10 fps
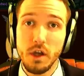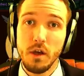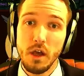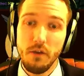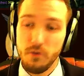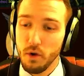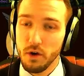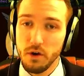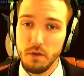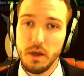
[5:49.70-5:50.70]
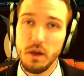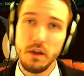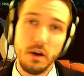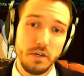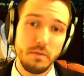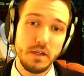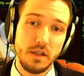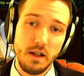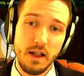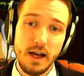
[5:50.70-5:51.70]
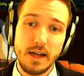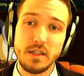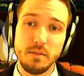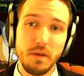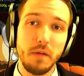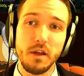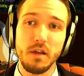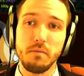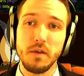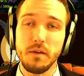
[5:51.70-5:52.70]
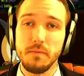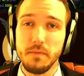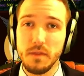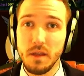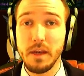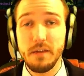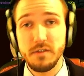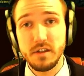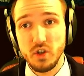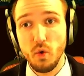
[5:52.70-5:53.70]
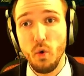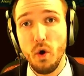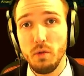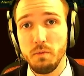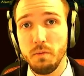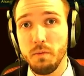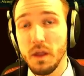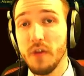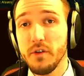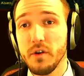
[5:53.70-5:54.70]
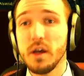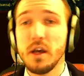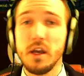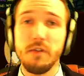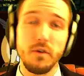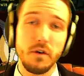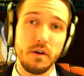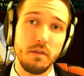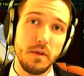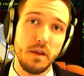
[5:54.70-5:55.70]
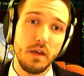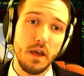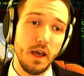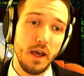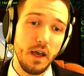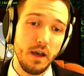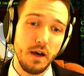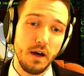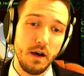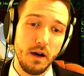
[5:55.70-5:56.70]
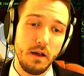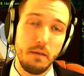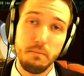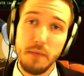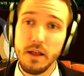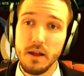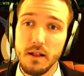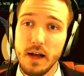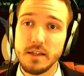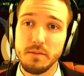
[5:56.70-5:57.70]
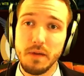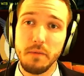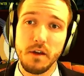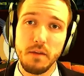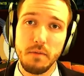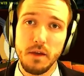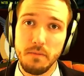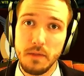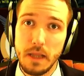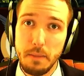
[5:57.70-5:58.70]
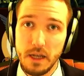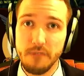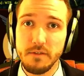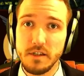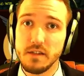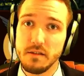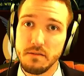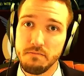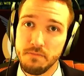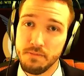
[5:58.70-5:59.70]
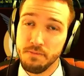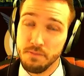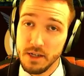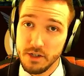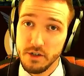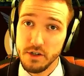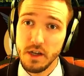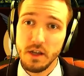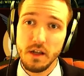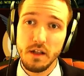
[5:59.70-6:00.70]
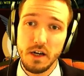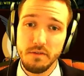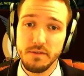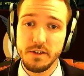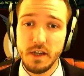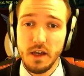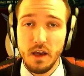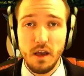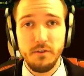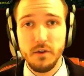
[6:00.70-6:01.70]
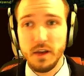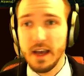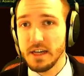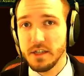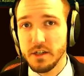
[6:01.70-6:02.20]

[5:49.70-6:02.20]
If you are going to be an archer-based class, it's probably going to be a magnificent squall leather. If you're going to be a melee class, it's probably going to be magnificent desert gloves. If you're a caster,